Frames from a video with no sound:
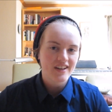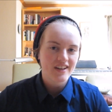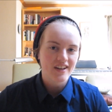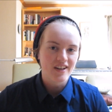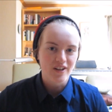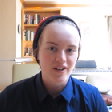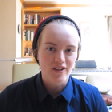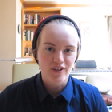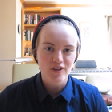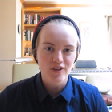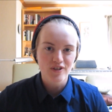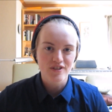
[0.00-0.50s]

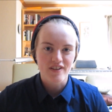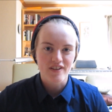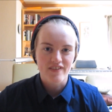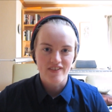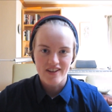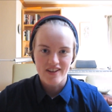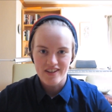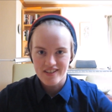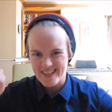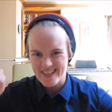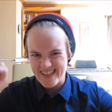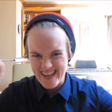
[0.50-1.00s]

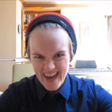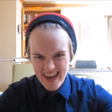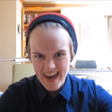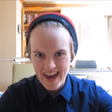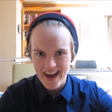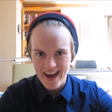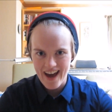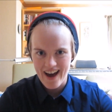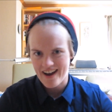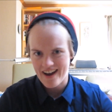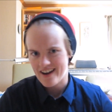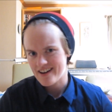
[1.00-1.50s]
Inclusiveness,
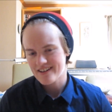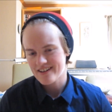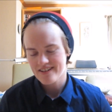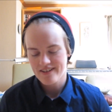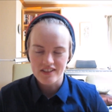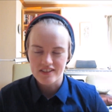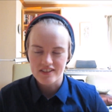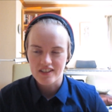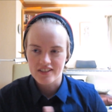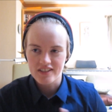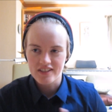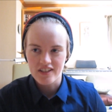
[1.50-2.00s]
yeah!
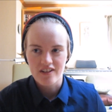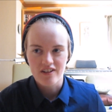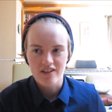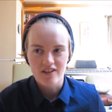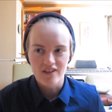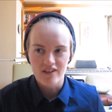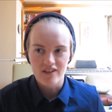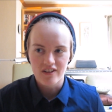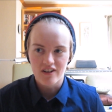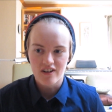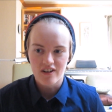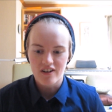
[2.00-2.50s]
As I said
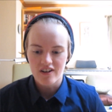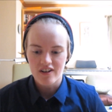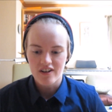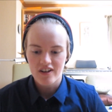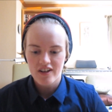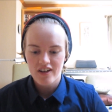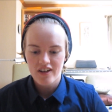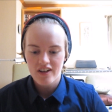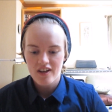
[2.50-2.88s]
earlier,